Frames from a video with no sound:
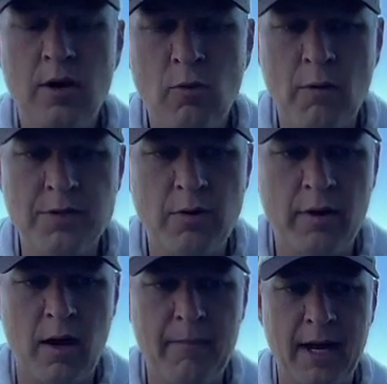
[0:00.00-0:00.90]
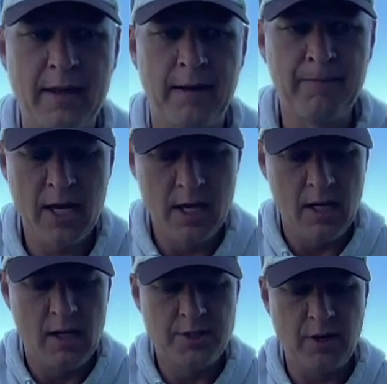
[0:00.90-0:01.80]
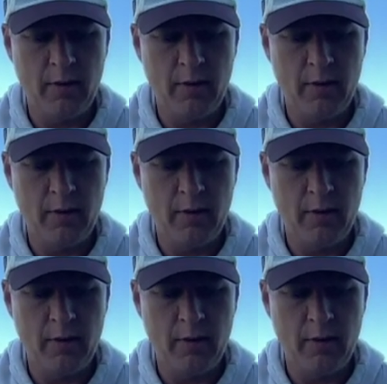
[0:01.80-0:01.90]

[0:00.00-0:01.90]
what was going on back then. So